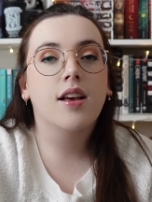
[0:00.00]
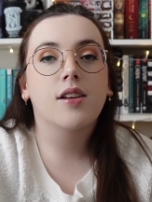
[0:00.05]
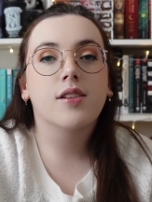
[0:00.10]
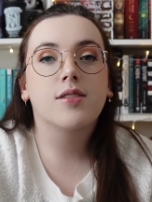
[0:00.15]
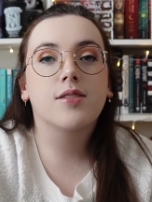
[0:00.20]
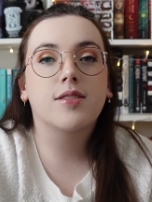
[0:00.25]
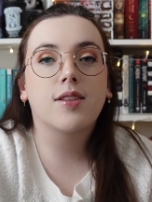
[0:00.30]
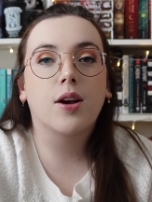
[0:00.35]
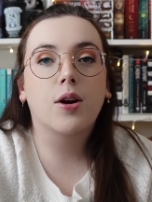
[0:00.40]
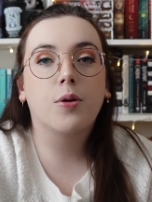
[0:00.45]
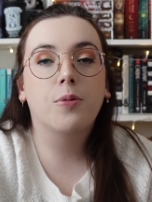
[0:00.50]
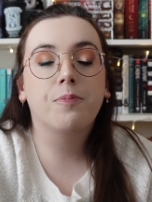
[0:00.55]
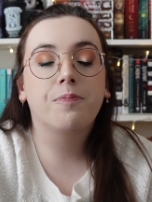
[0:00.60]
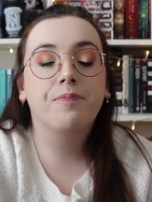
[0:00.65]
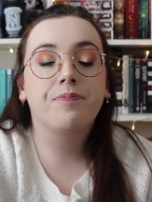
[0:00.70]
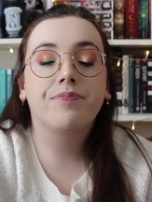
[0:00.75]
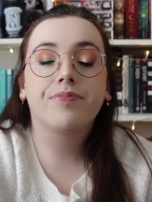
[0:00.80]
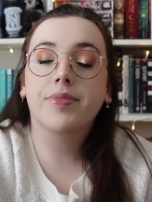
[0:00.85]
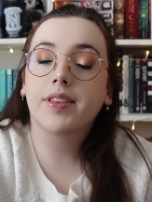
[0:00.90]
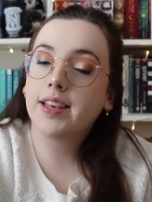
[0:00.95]
So
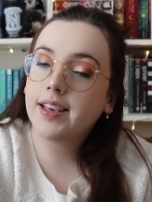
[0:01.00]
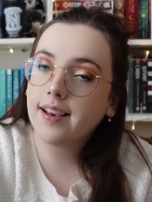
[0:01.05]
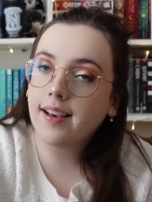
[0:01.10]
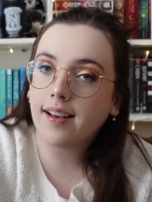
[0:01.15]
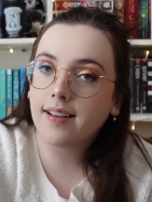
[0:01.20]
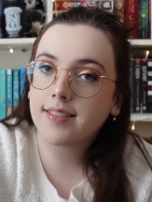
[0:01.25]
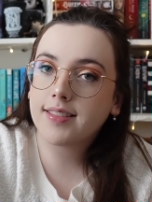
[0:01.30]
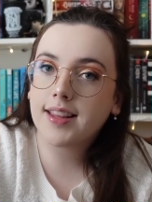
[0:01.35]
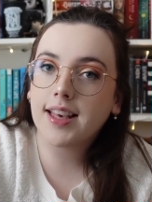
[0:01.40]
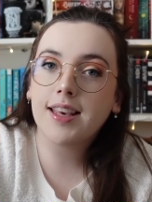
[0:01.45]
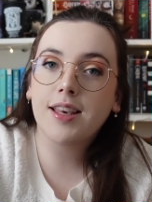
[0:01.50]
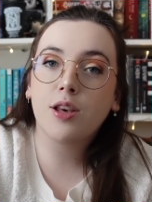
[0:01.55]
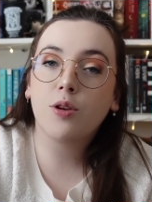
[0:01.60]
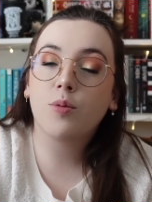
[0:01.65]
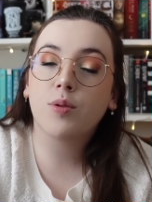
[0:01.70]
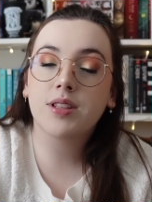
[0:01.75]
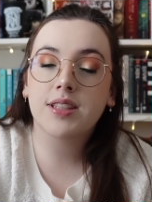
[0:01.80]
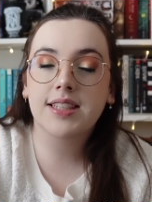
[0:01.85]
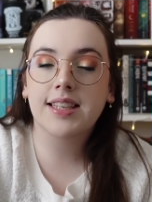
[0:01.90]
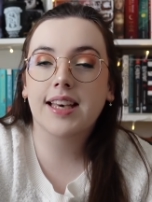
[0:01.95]
yeah, thank you
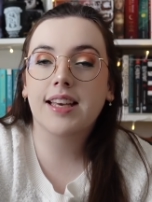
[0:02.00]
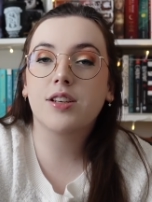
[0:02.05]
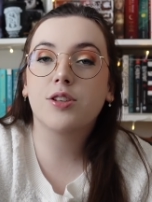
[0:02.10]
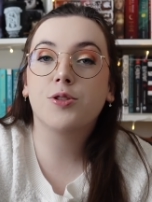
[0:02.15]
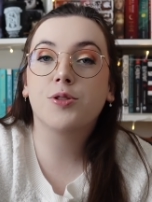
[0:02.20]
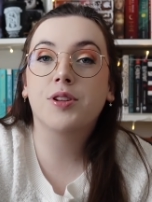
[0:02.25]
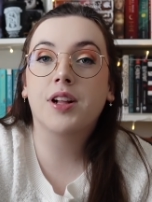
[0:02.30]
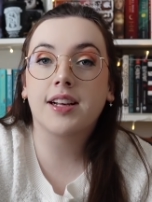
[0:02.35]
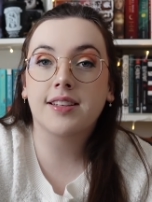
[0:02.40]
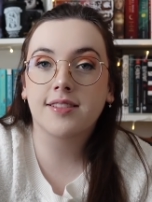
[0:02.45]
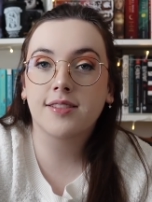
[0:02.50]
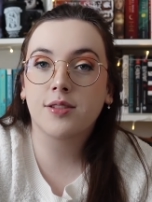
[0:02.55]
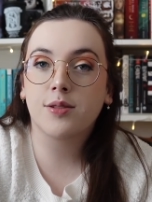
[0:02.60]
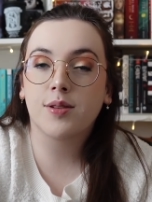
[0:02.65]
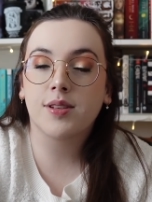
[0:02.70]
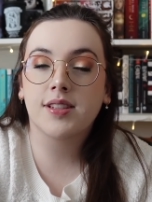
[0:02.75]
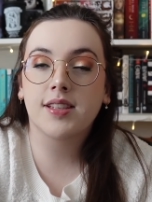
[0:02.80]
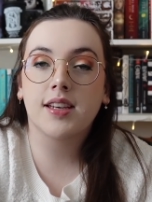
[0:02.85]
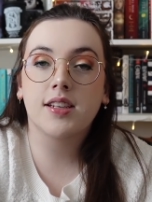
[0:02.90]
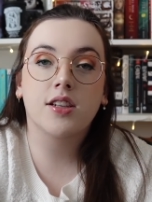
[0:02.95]
once again to
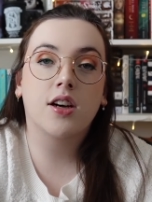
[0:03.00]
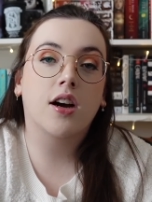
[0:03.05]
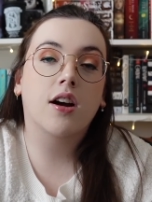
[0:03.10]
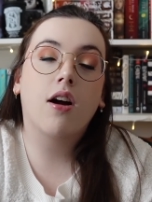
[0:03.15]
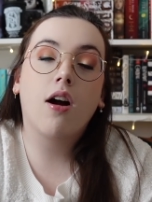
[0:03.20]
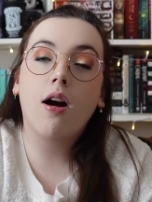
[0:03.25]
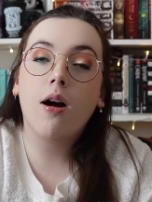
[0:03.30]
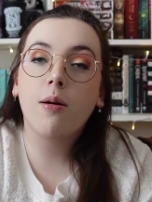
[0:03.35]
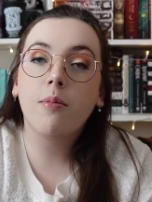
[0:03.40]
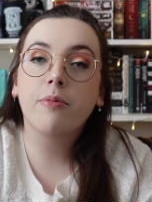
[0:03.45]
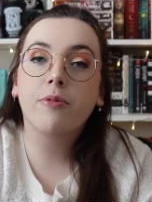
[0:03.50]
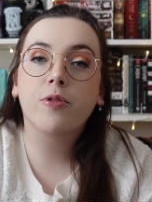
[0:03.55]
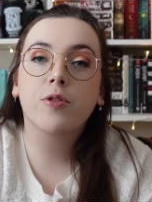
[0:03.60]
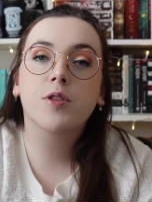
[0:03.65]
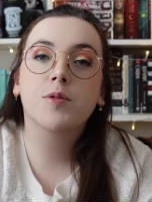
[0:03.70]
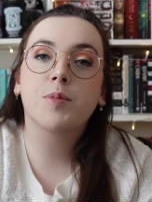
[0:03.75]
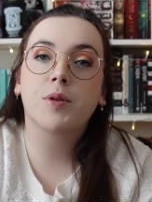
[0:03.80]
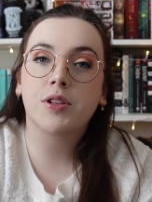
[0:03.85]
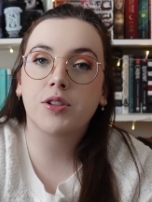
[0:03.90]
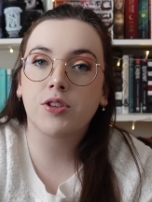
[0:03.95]
glassesusa.com for
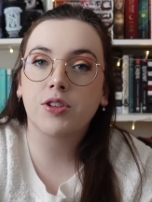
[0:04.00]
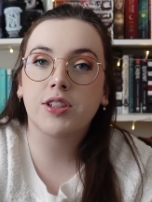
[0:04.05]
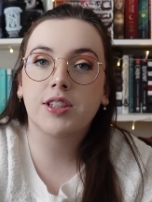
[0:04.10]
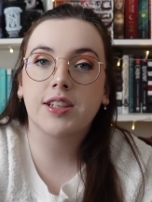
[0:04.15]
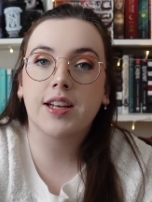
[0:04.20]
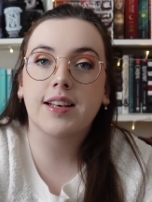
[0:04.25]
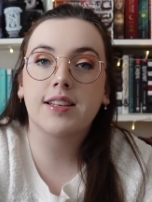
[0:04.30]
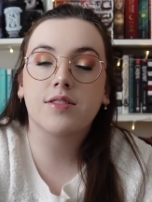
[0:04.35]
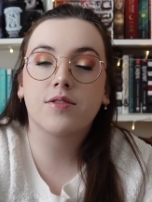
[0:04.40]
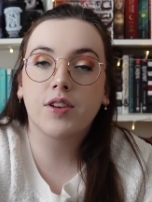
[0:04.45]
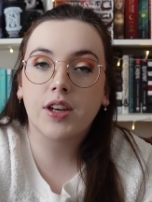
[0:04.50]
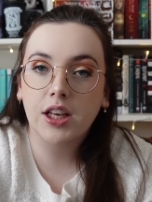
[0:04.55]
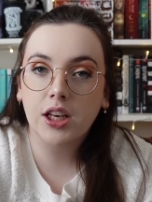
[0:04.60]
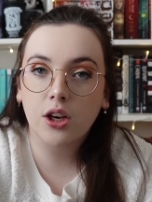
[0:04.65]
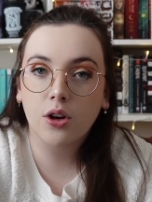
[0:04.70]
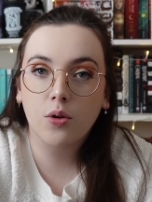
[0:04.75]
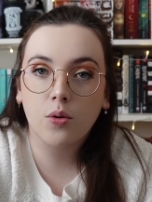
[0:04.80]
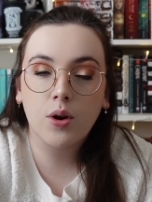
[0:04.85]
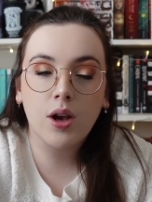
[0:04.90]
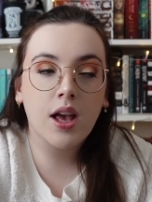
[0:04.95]
sponsoring today's
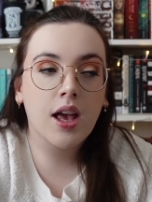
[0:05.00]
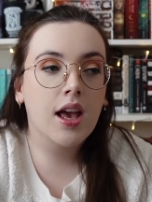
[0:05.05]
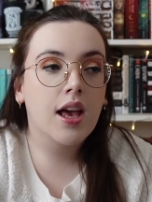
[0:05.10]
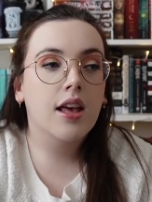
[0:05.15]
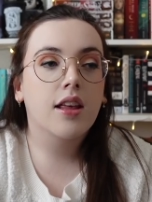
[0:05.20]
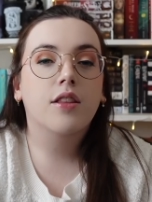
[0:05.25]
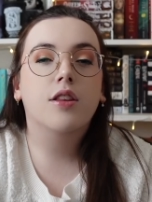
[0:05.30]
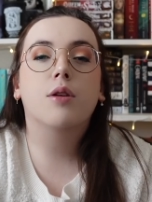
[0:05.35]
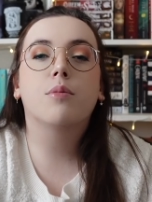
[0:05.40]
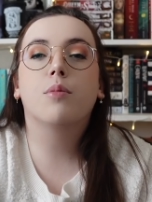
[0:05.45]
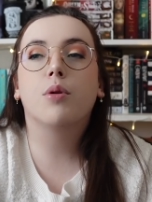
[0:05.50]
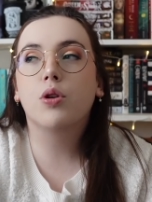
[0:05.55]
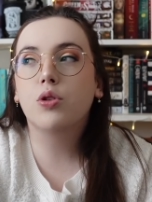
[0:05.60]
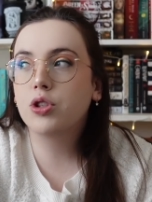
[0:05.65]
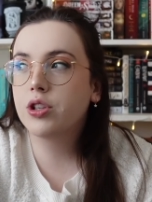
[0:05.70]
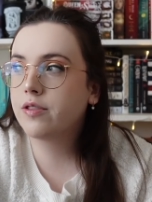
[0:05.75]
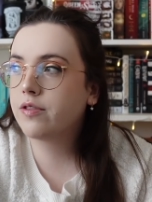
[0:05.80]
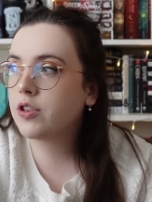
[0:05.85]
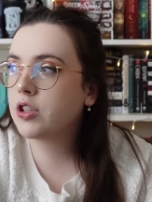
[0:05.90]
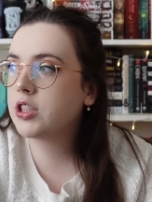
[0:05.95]
video. The
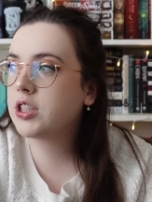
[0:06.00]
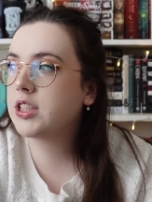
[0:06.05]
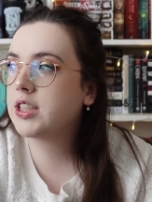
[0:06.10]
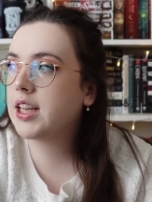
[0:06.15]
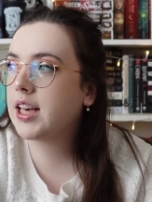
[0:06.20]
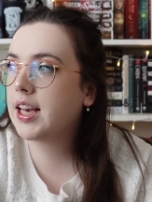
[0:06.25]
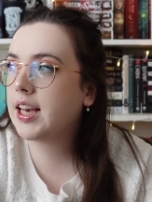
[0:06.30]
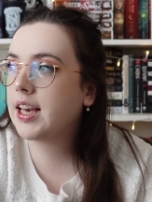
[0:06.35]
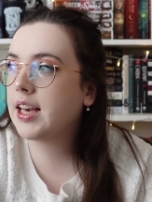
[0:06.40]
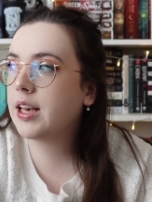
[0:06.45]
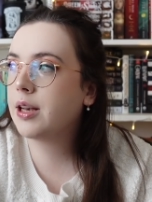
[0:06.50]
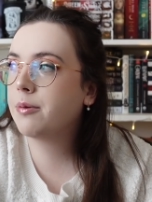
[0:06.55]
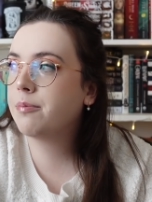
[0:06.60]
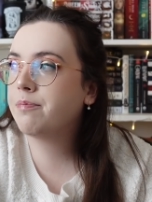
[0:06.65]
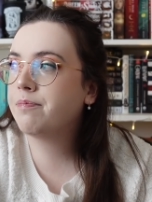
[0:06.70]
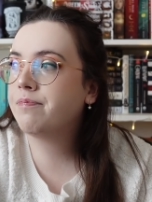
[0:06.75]
emoji for today